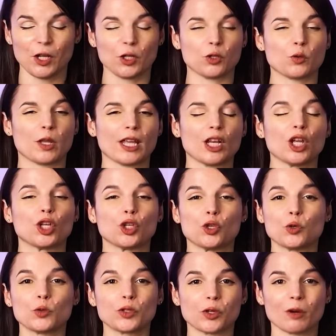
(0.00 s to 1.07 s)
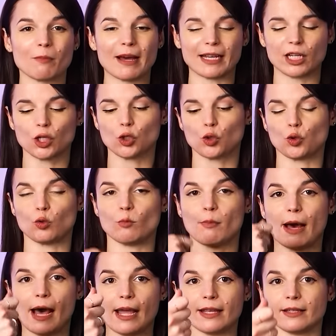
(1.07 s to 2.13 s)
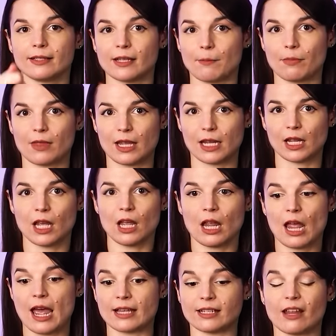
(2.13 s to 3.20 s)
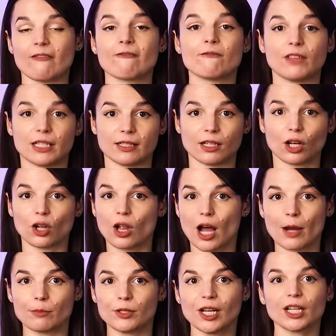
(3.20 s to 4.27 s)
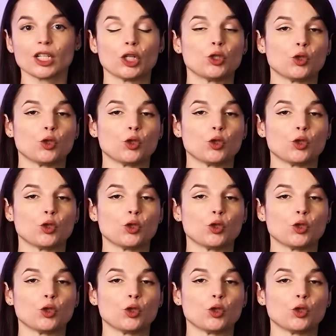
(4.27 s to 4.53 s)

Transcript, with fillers: You can use your money to buy something as a physical object,